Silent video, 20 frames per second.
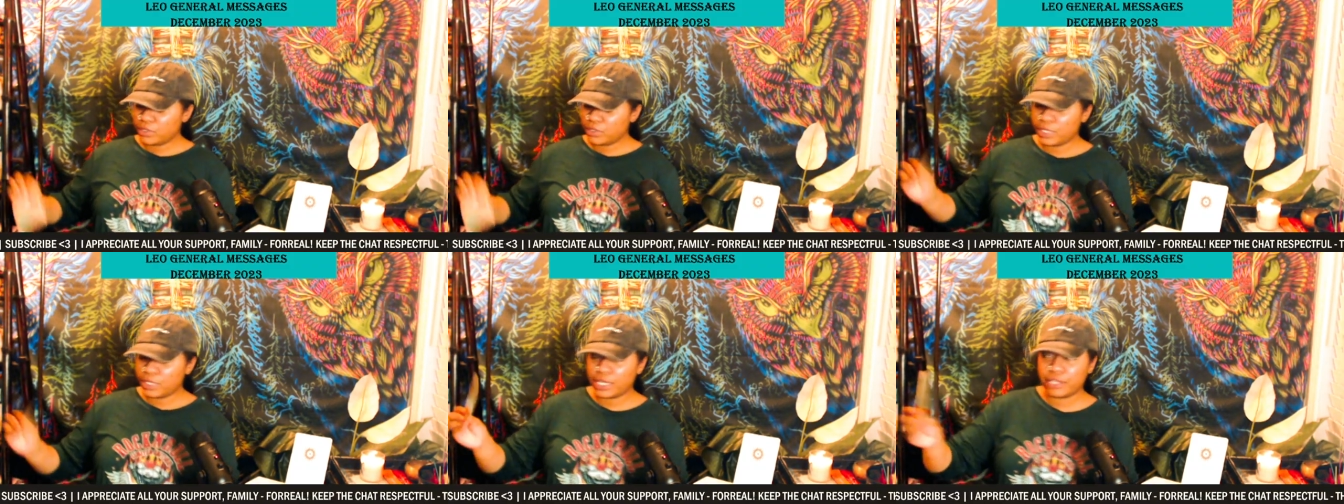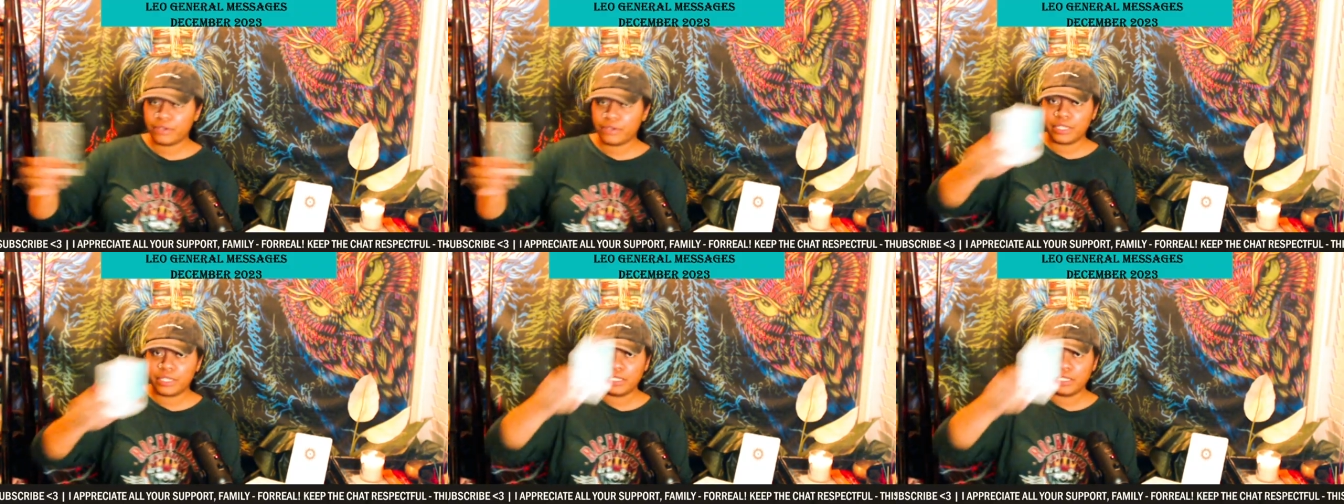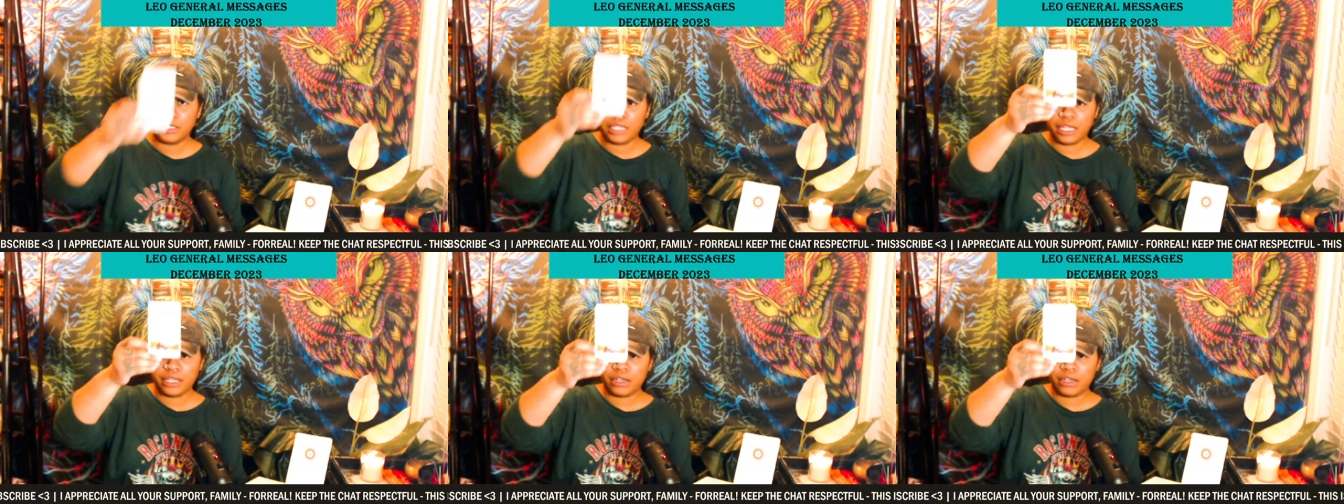that you can
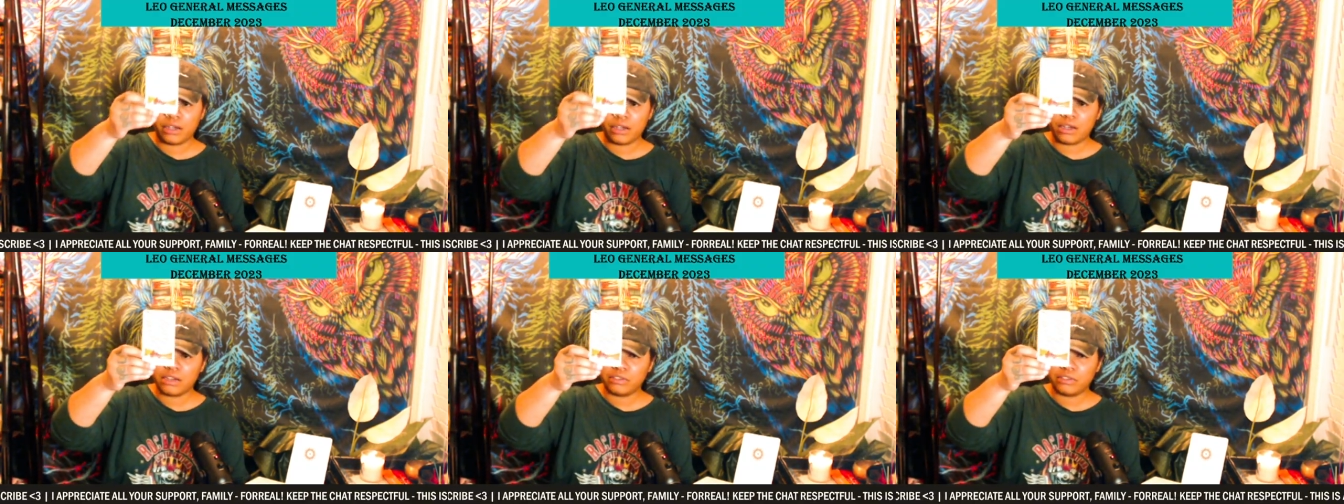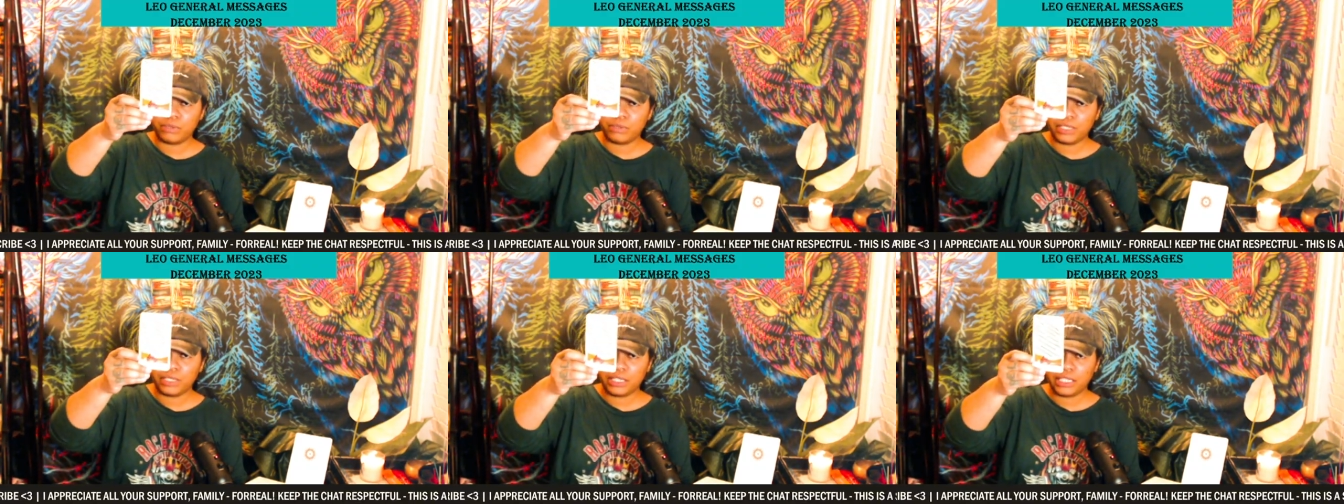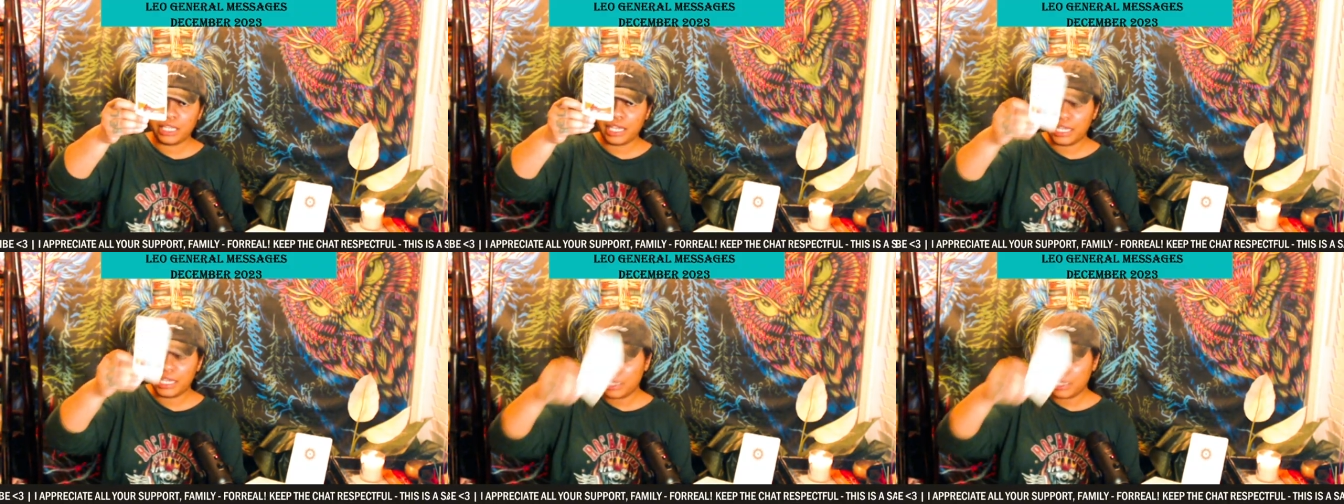take off with
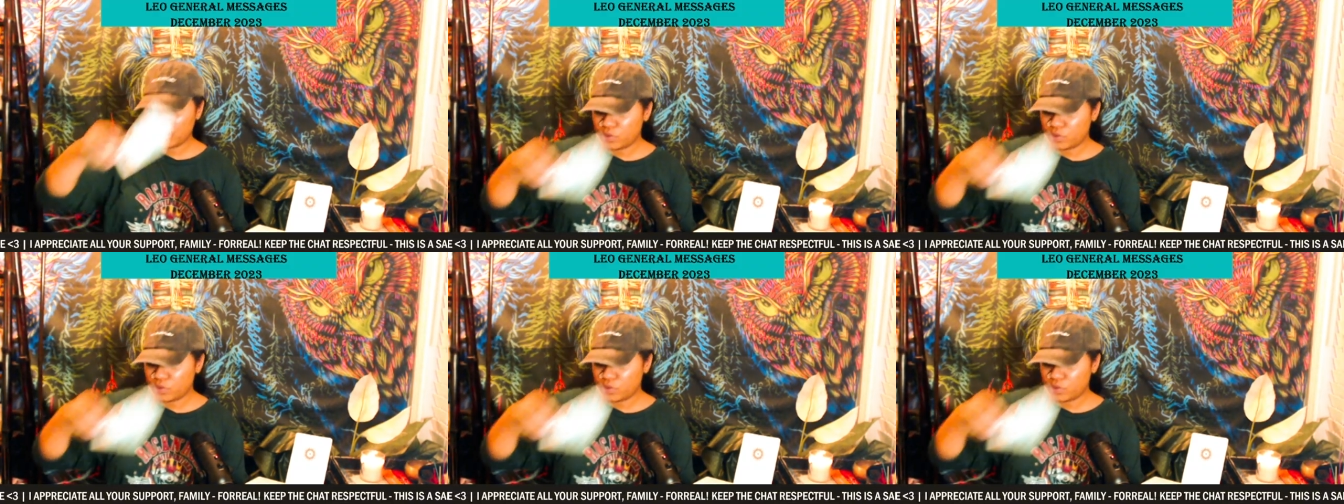the eight